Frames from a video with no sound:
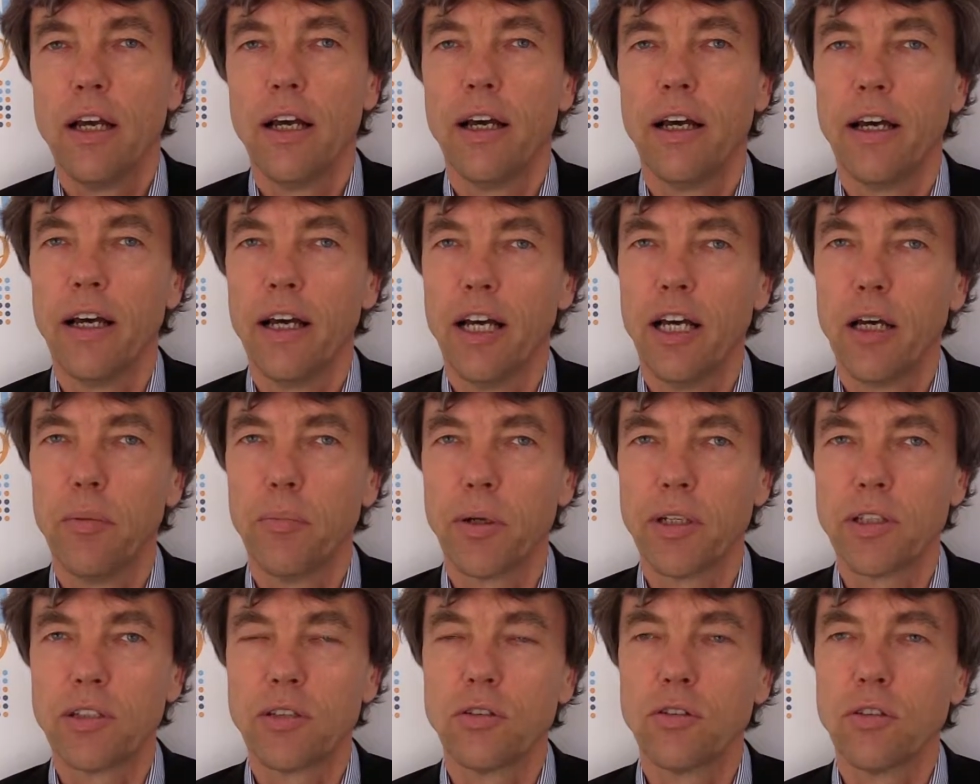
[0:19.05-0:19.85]
Uh,
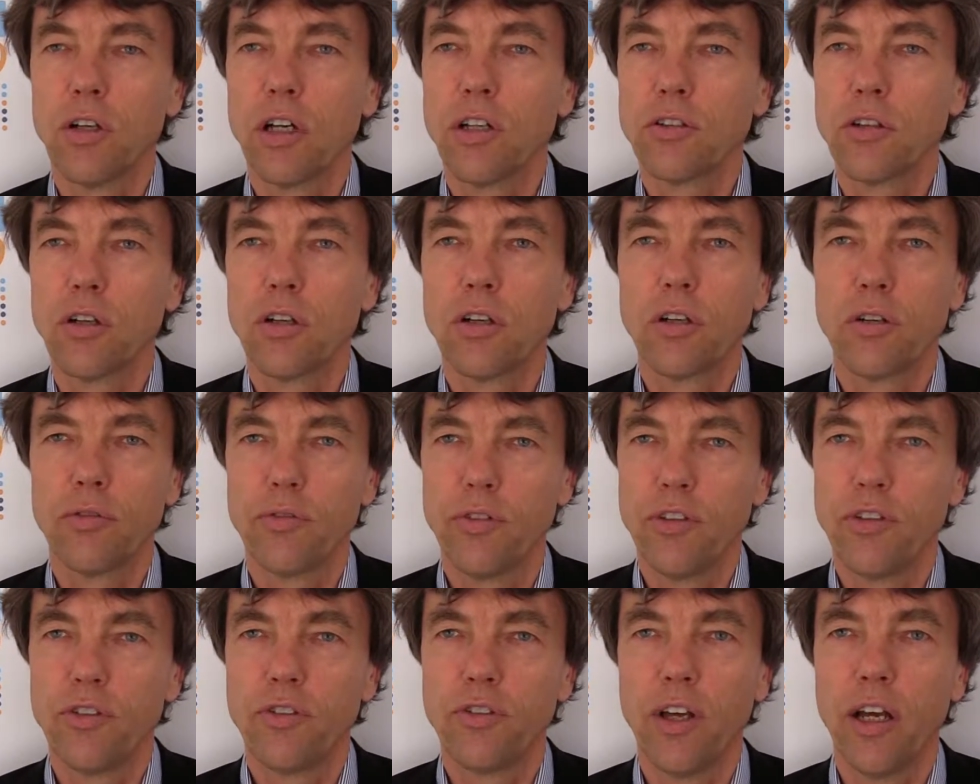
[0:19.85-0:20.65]
but not all of
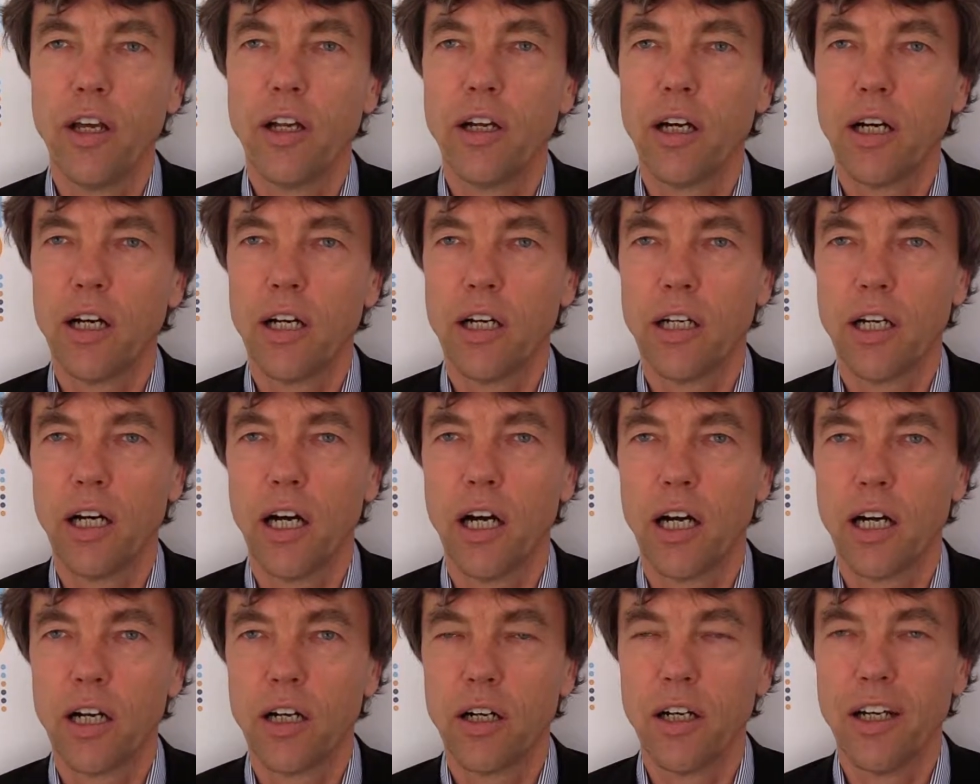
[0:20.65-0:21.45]
these data
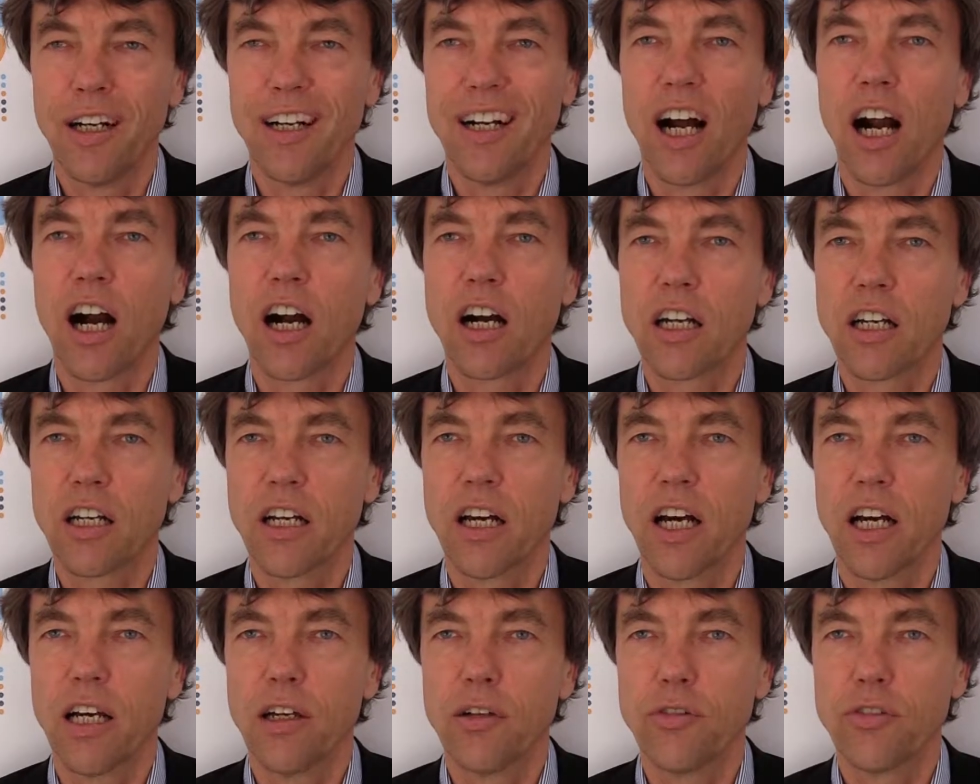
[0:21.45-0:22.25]
are in
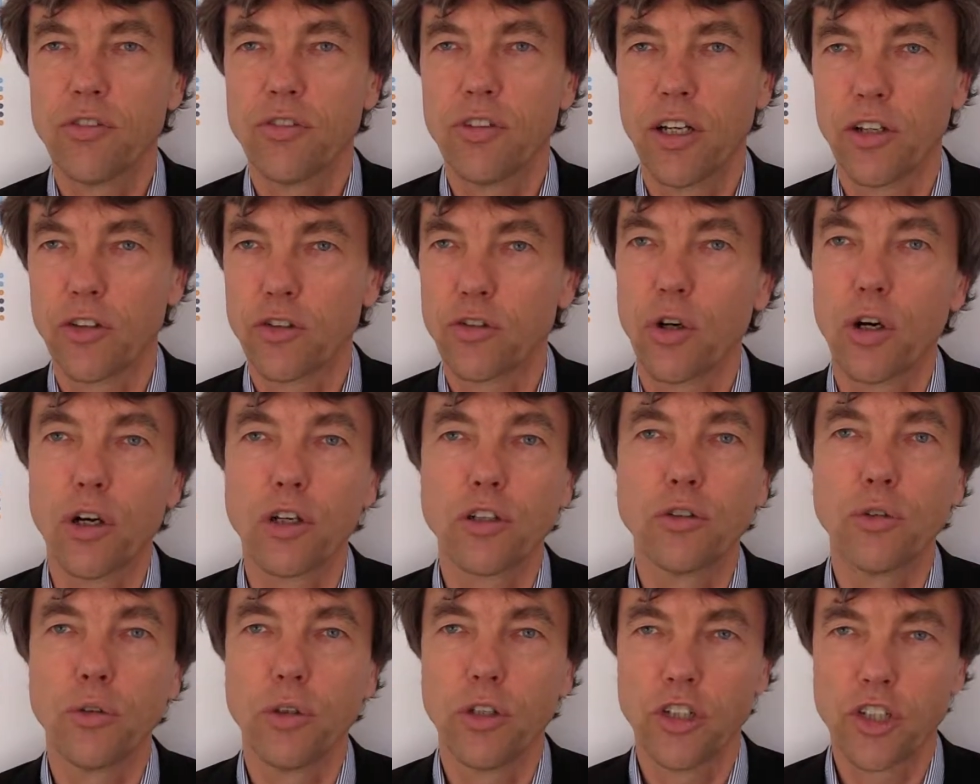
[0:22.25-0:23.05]
archives that
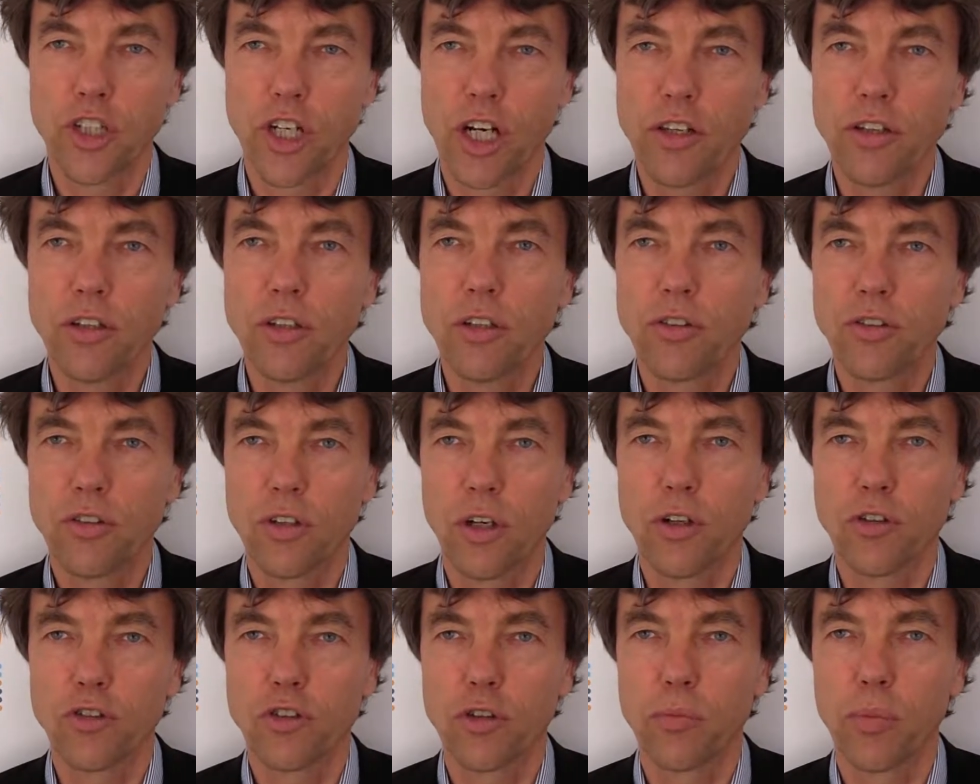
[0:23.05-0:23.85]
talk to each other,
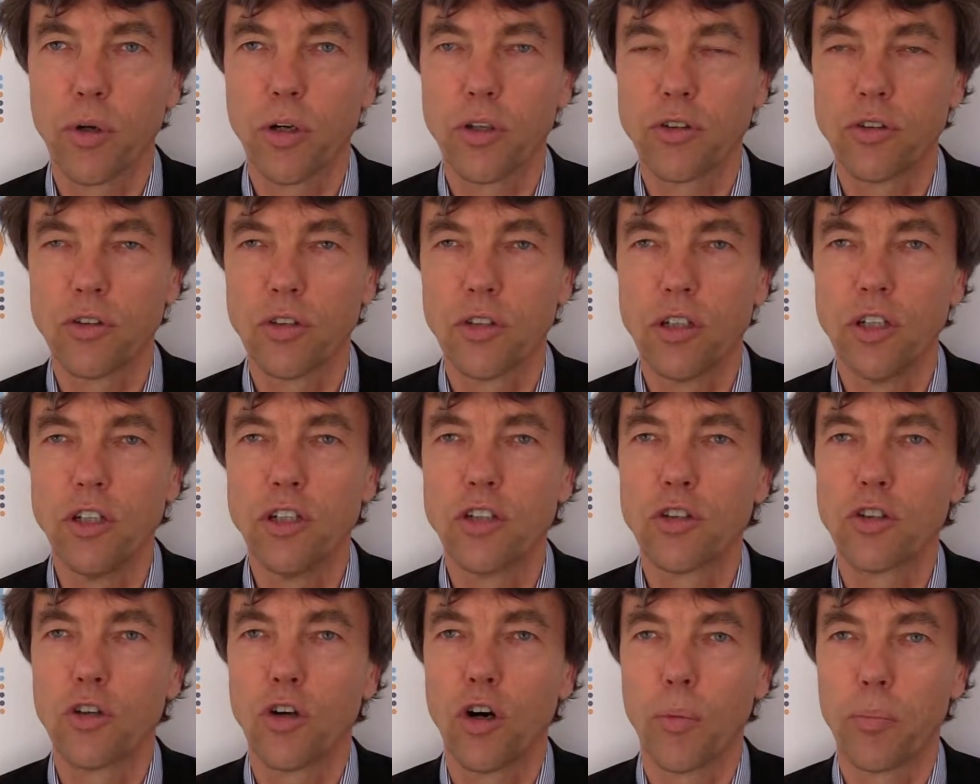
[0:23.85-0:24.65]
so it's about the
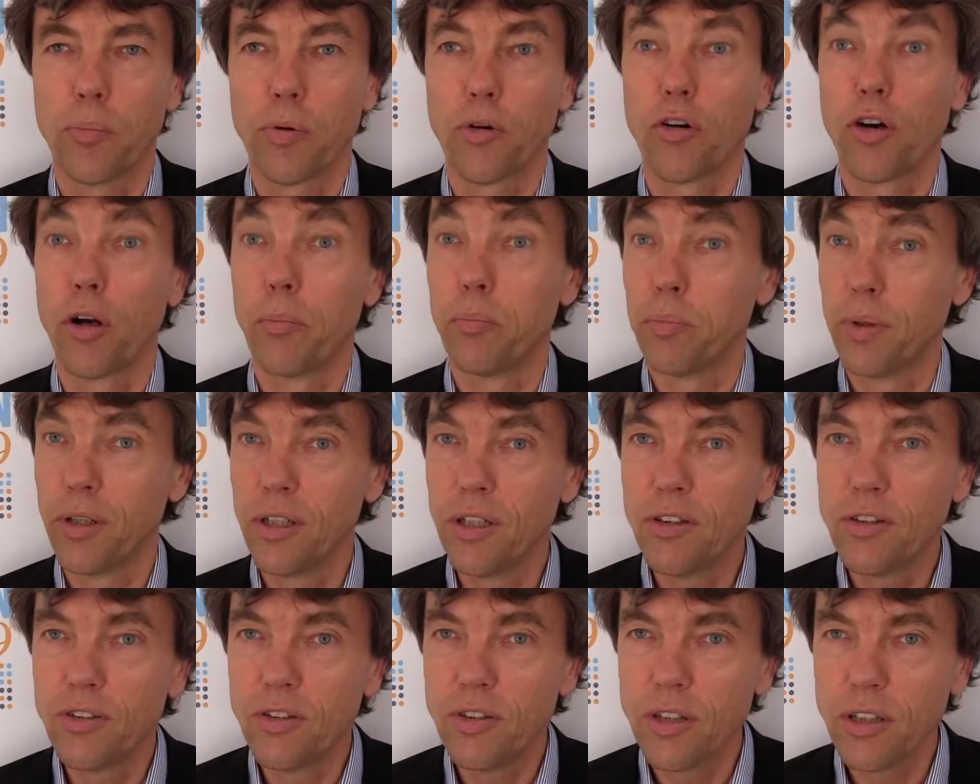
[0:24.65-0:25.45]

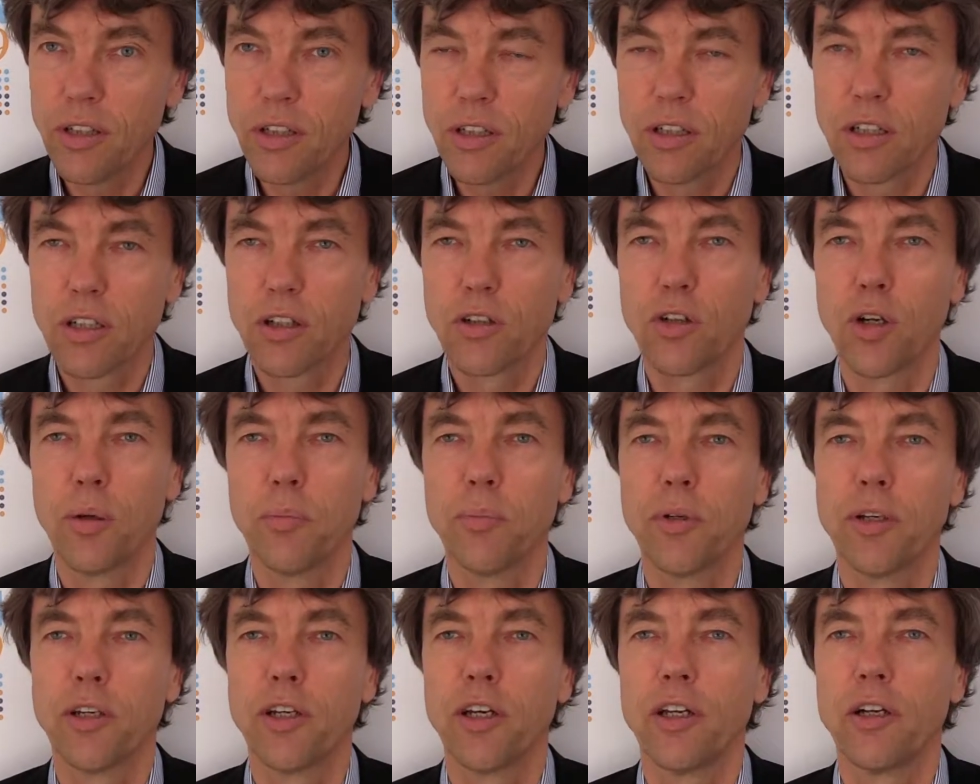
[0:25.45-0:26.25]
interoperability,
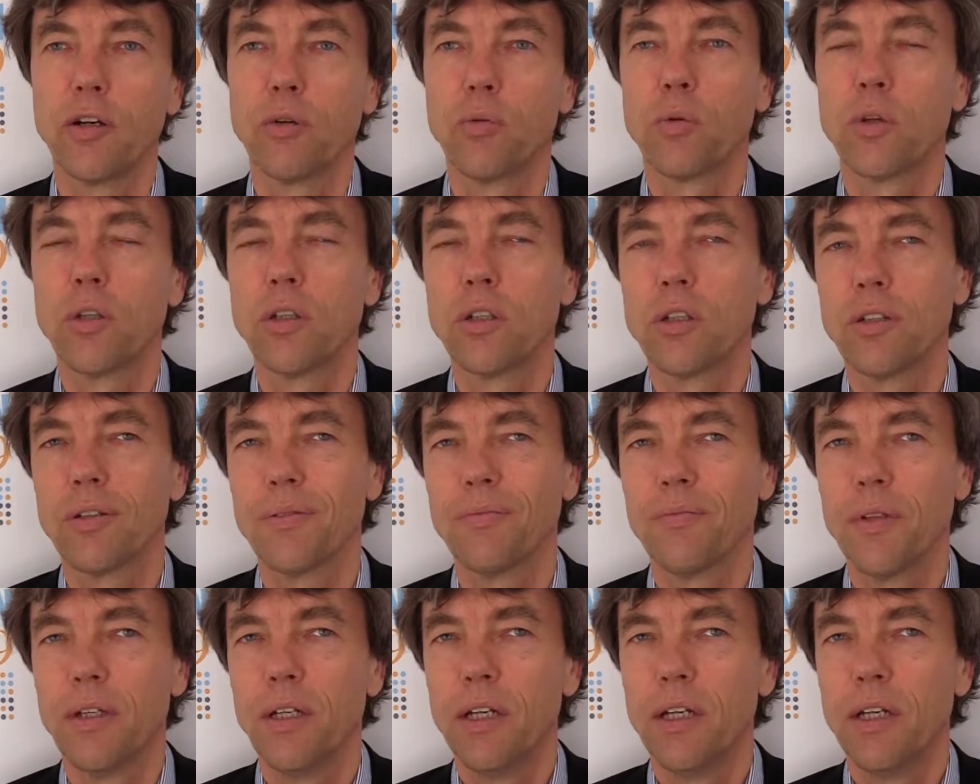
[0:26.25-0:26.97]
complicated word.